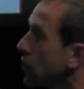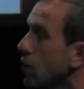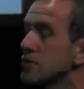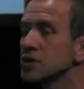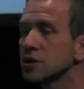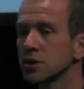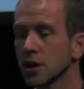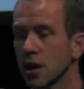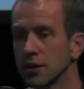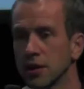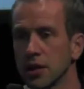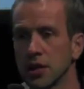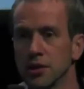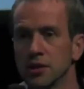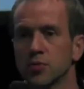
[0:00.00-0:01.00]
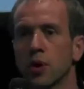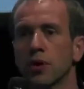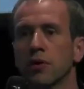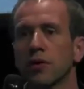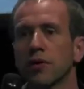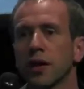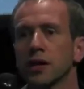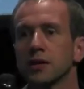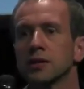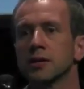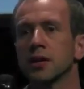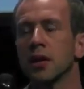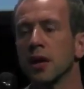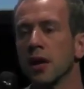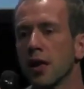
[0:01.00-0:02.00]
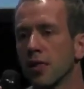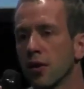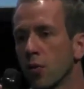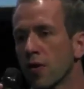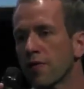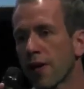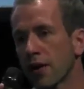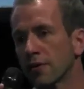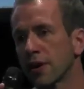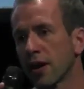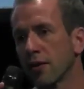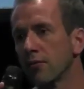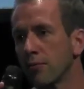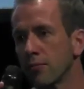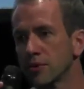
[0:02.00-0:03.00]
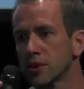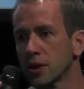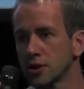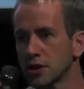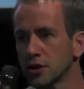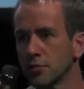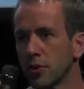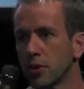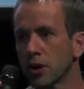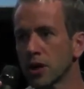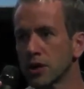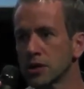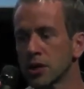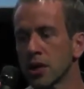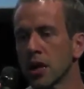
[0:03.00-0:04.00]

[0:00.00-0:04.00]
constant ideas. One of the things that we found out when researching the book is